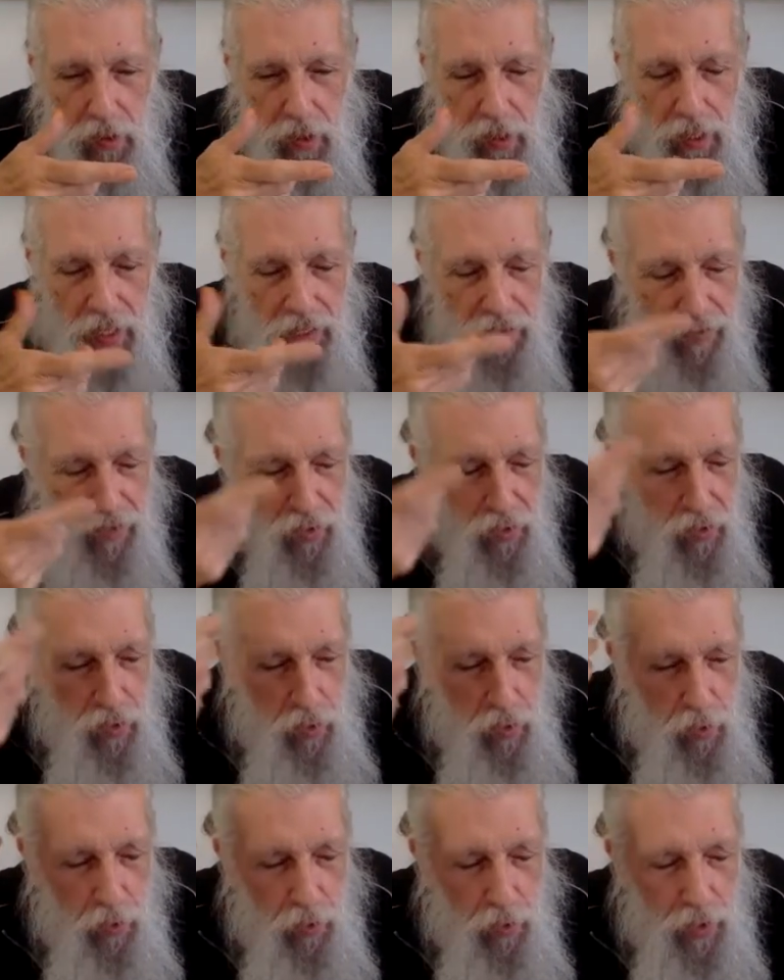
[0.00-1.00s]
even
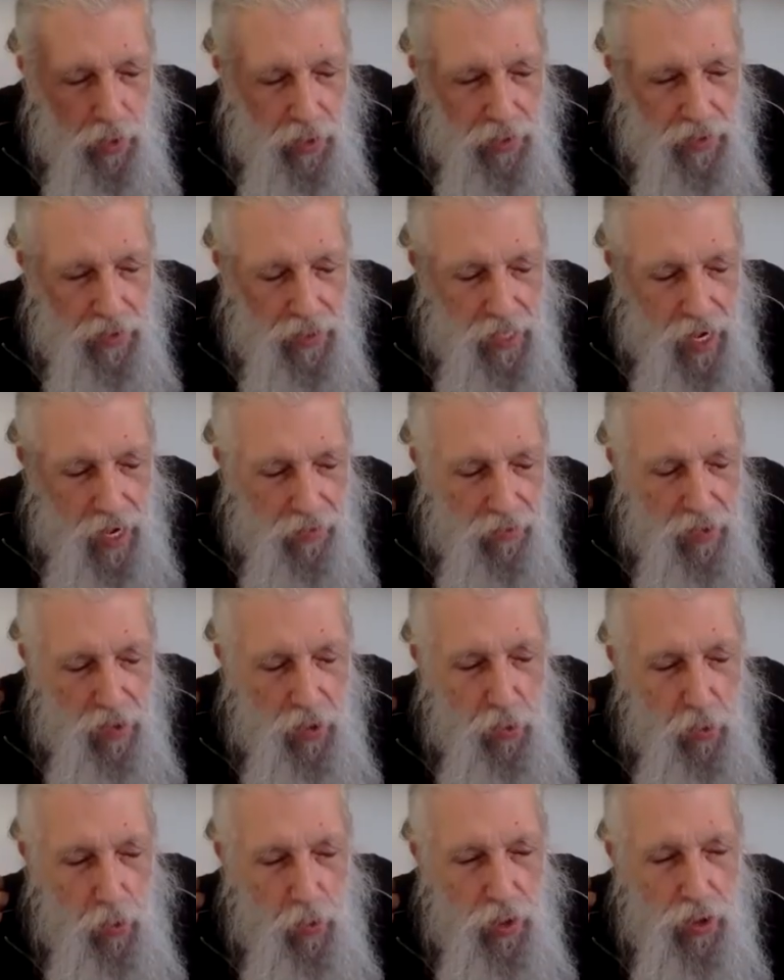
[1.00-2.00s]
though it's
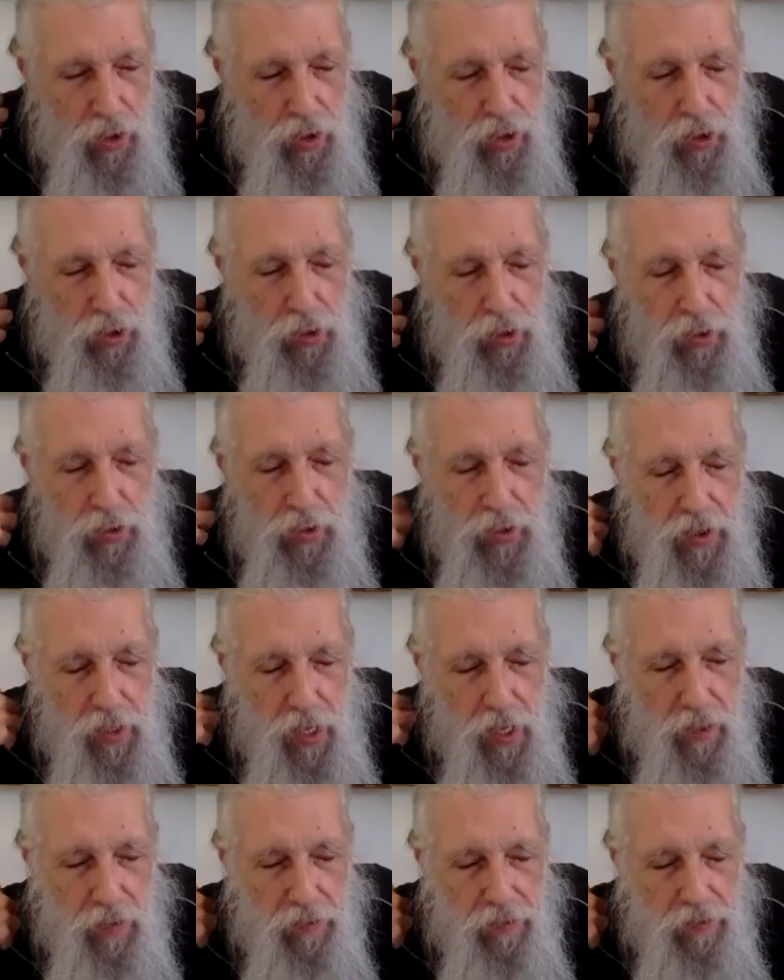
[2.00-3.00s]
everyone's true
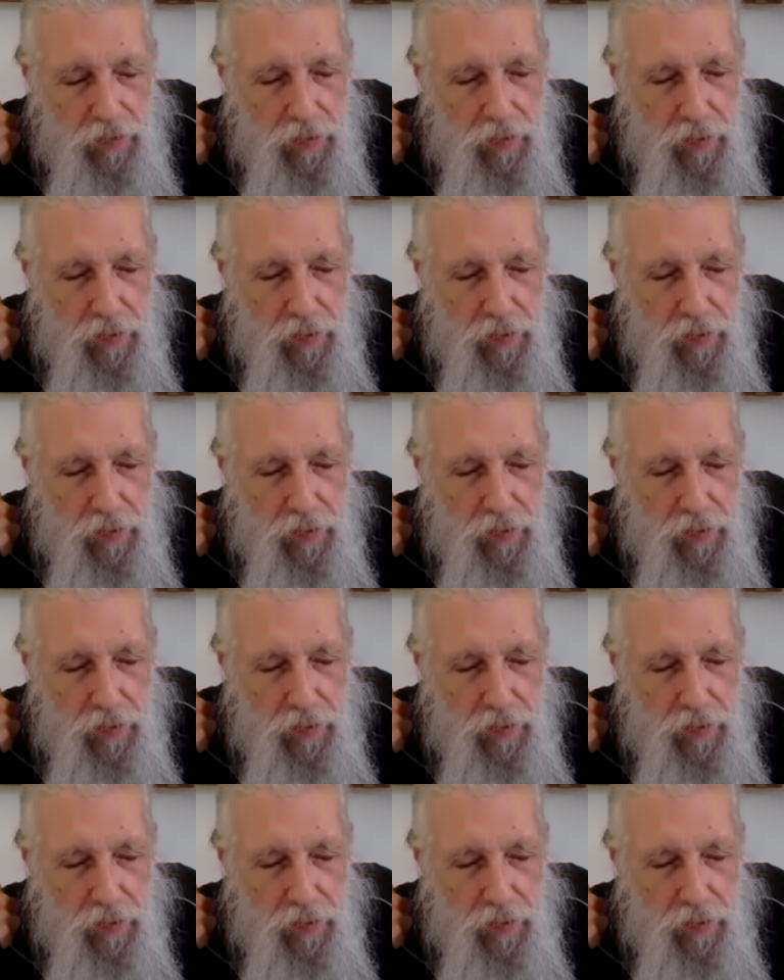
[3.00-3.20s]
self